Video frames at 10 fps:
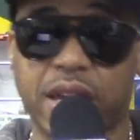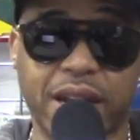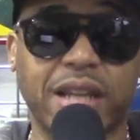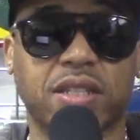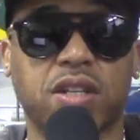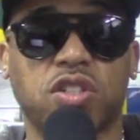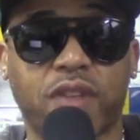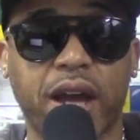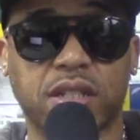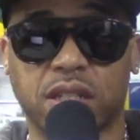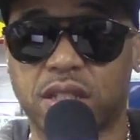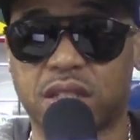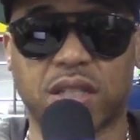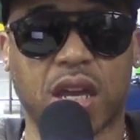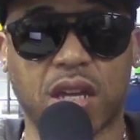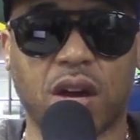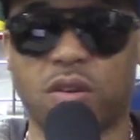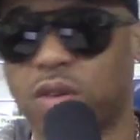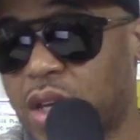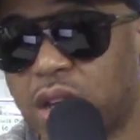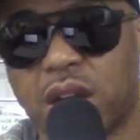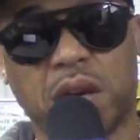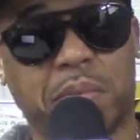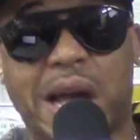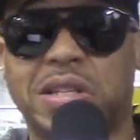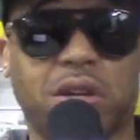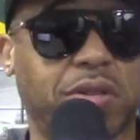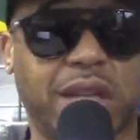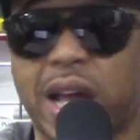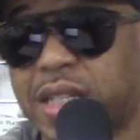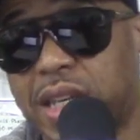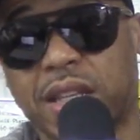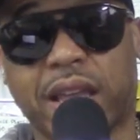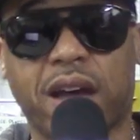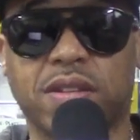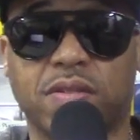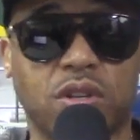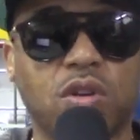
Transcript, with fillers: and that's the attraction to say, yo, my church got 10,000.